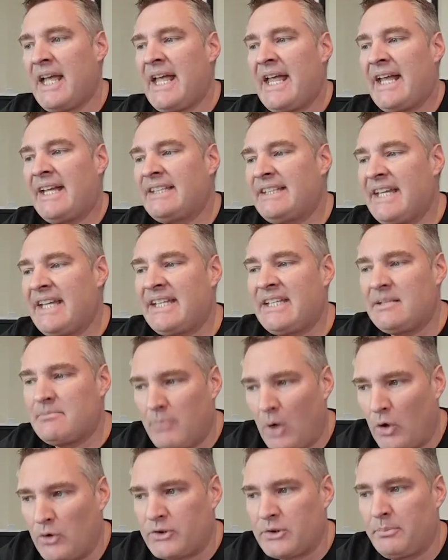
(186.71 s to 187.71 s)
and getting
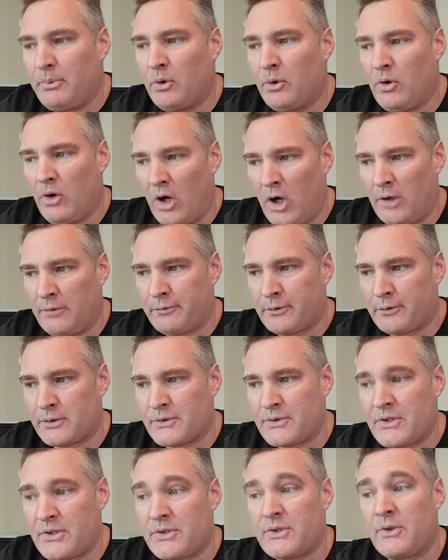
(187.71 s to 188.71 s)
multiple
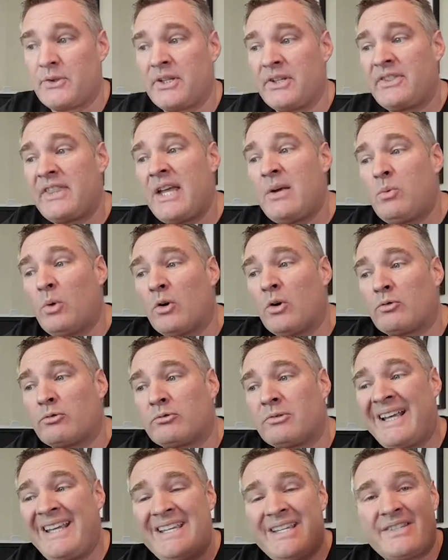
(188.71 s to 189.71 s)
offers so that they will
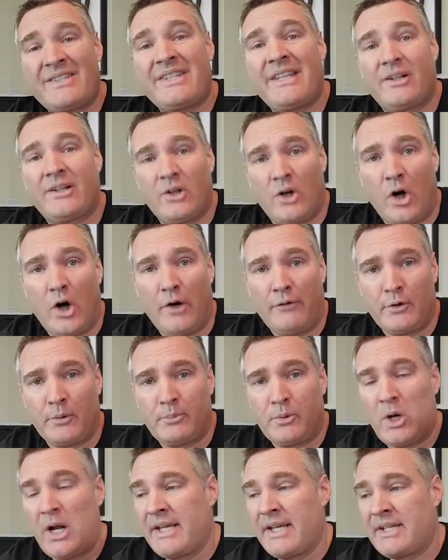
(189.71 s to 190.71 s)
raise their offer
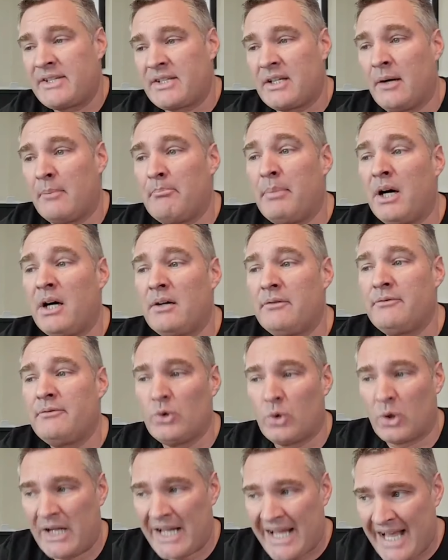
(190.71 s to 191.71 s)
price above
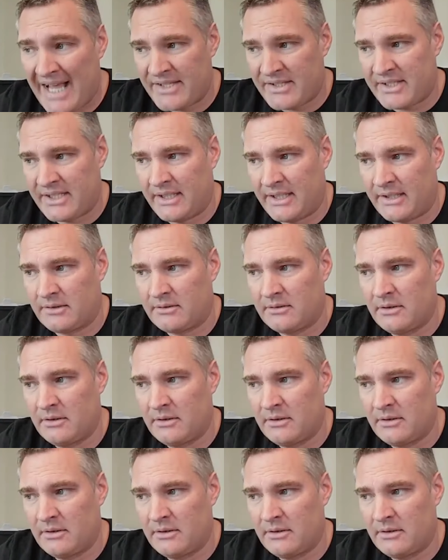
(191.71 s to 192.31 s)
your asking.